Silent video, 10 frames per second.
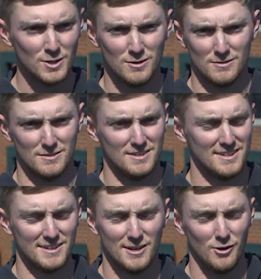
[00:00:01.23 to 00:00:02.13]
Oh, oh,
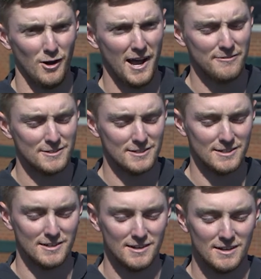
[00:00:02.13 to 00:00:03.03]
no,
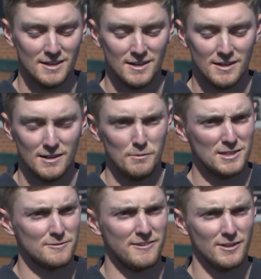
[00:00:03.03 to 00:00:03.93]
after I
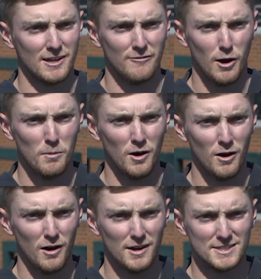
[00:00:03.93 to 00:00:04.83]
mean the feeling of
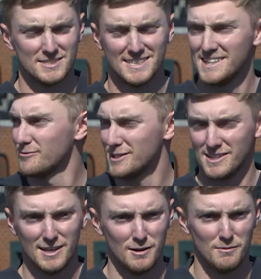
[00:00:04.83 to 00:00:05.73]
Omaha and just sitting
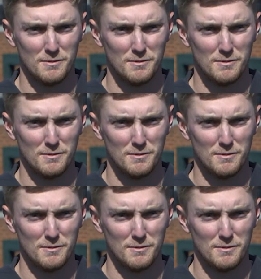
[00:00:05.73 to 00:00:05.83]
with them,